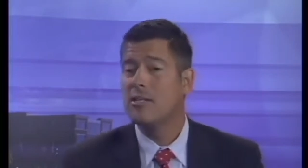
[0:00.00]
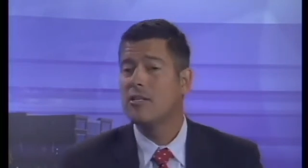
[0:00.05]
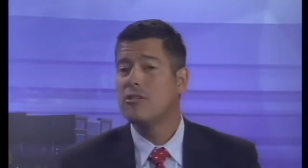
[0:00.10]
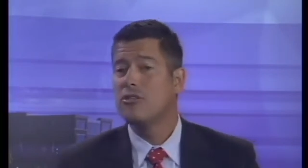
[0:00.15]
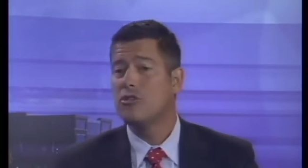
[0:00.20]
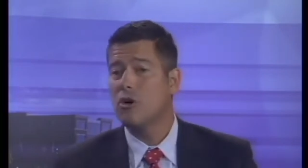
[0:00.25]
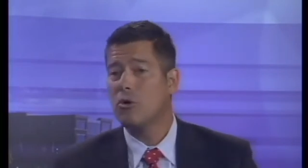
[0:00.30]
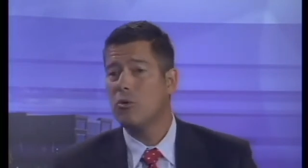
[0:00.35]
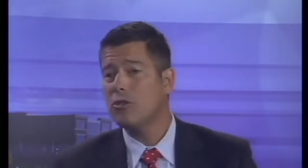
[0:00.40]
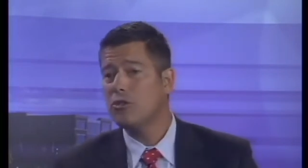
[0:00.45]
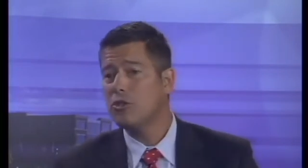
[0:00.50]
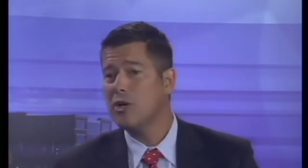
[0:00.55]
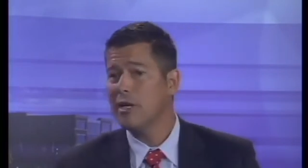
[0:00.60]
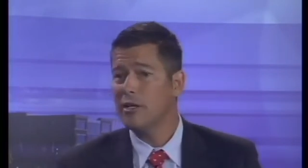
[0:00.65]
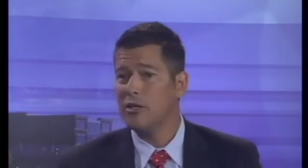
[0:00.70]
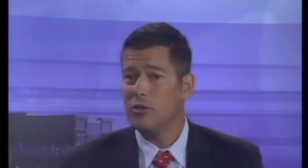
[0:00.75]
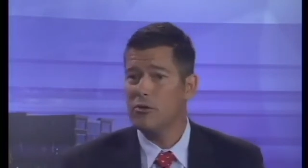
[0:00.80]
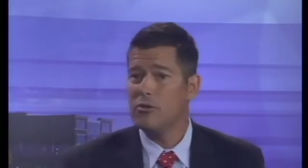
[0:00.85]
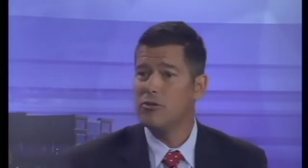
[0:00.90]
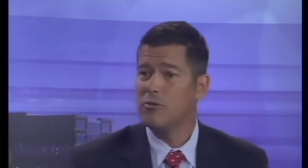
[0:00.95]
So what we're trying
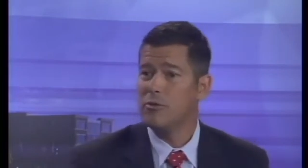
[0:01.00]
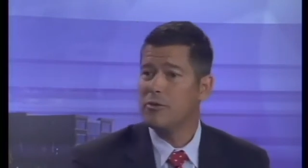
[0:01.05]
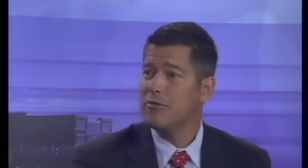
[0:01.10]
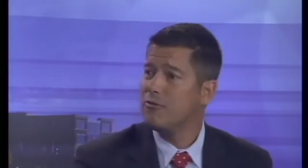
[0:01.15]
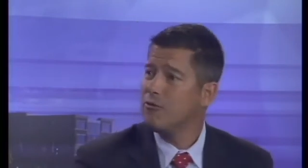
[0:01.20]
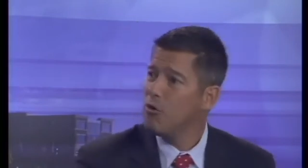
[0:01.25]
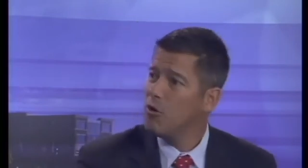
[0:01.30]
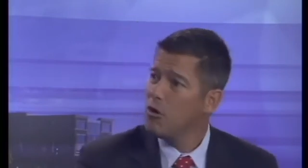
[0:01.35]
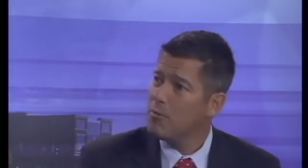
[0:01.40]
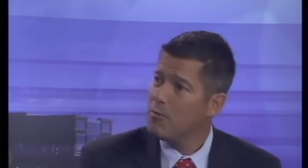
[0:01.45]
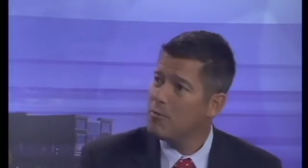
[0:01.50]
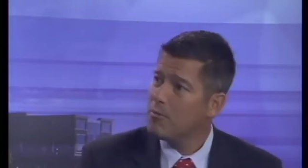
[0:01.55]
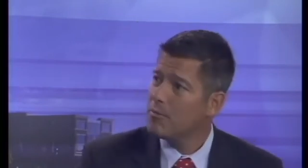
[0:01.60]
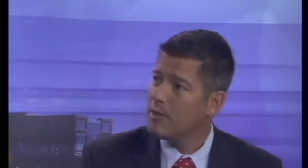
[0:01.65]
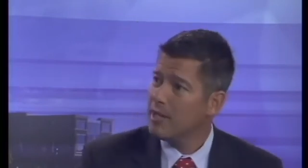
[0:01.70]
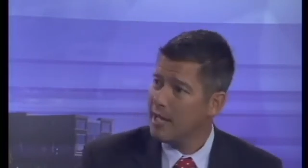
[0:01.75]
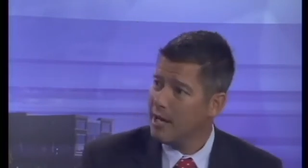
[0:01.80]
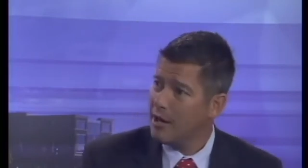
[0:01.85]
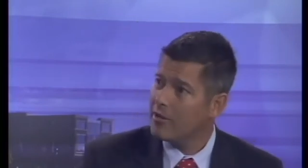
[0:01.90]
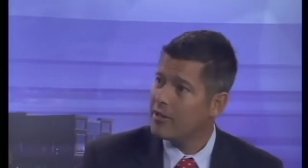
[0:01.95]
to do is reform
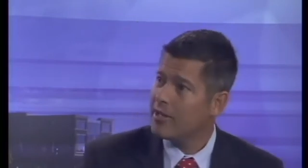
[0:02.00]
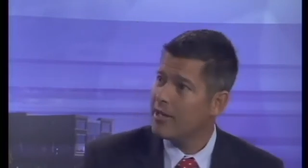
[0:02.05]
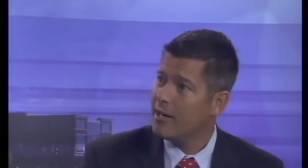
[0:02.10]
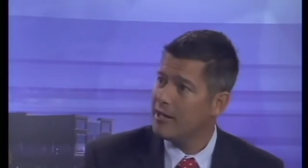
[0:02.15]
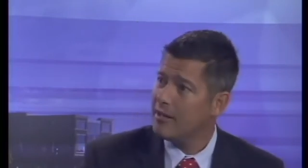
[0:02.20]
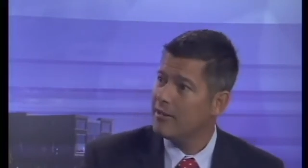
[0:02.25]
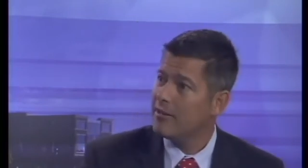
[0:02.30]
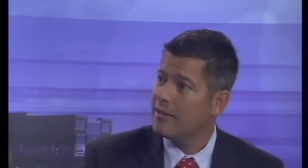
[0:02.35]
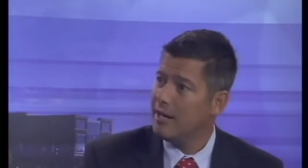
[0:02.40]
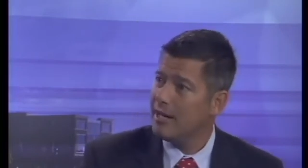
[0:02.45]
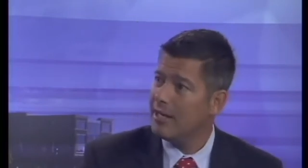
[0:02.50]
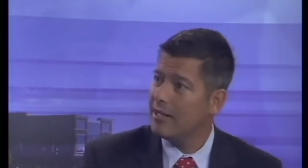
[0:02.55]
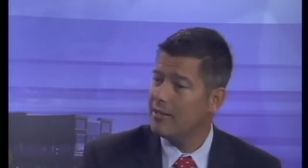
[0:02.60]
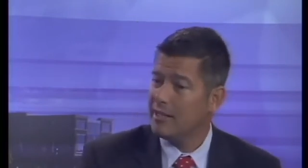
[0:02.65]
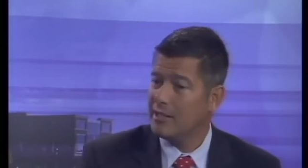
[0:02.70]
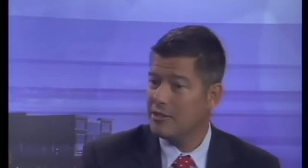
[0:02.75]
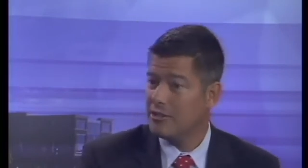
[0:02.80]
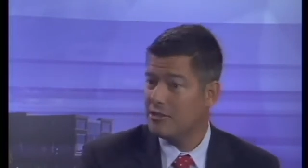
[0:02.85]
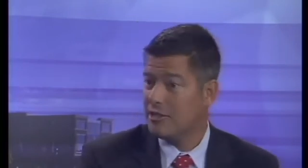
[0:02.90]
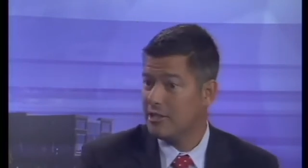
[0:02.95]
the health care
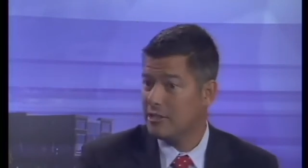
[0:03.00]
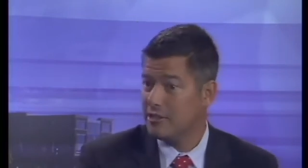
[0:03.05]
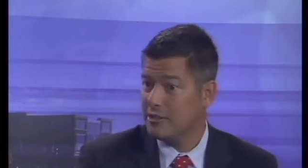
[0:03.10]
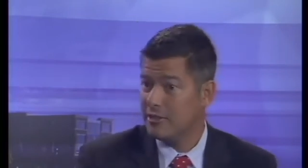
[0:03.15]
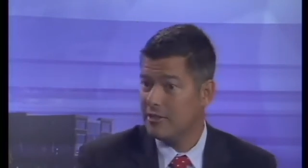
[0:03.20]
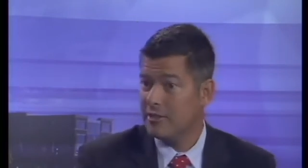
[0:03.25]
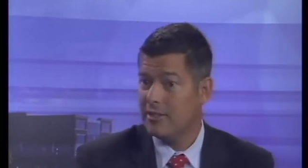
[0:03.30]
legislation,